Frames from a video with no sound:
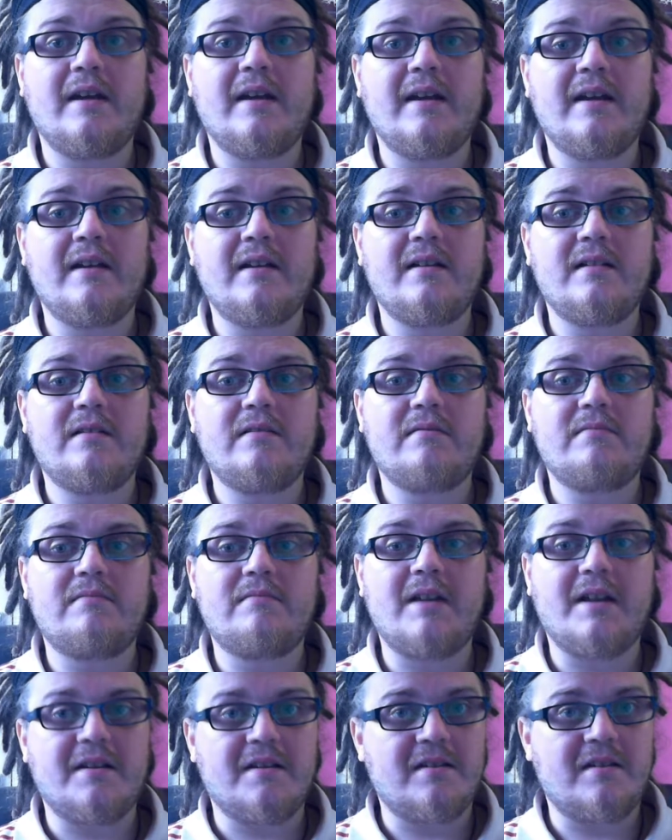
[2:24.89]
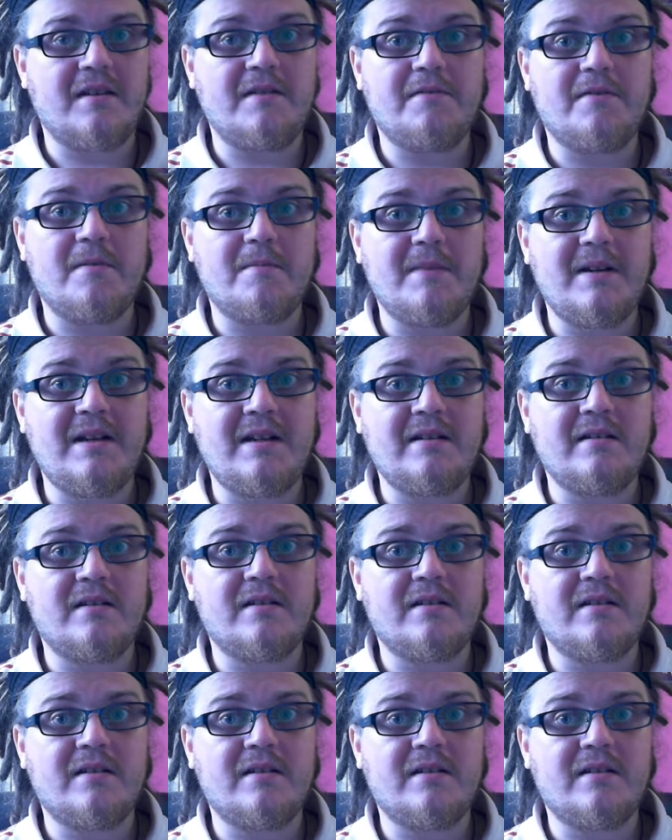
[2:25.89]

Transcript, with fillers: and that's it from me,